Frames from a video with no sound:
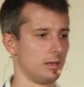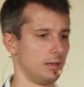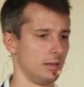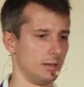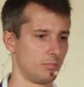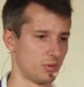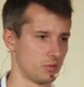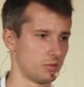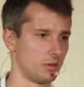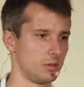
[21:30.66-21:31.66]
uh,
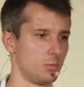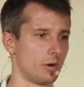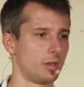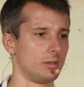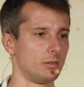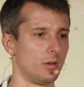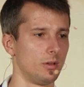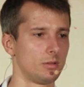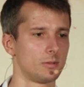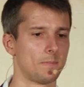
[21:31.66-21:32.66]
processor is working or
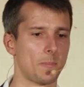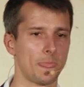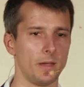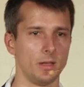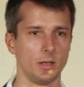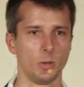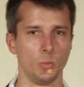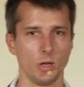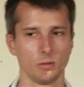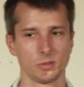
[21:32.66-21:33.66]
not.
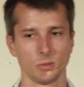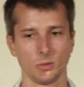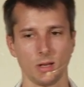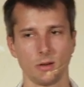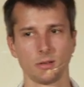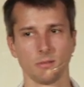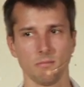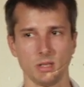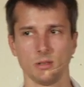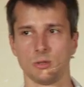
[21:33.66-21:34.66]
We also alert on
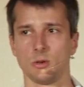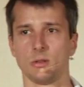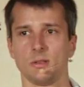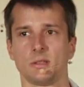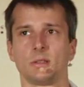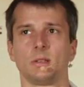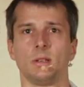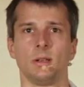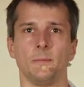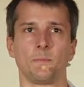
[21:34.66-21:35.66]
missing joins,
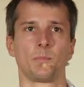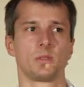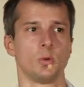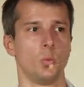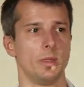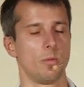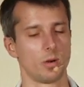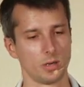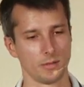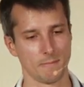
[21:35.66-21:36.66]
um, so
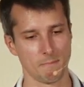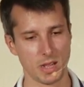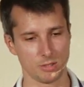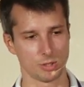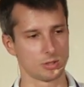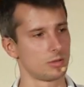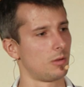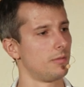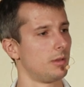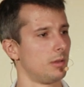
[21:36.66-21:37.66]
whenever the match
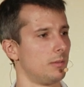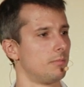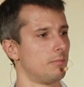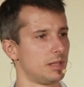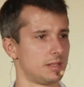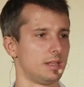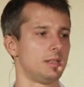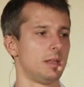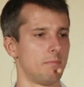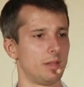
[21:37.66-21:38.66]
of the
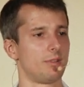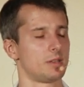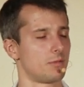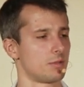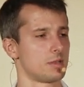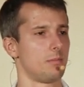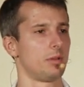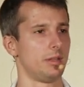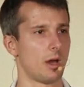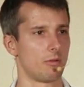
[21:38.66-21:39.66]
metadata and metrics, for
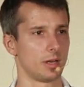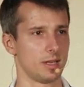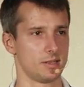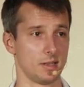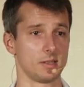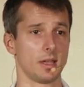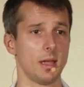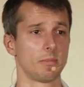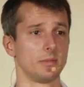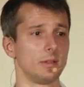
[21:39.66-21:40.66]
example, in our case doesn't
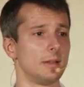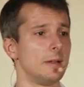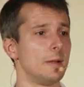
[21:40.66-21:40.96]
happen,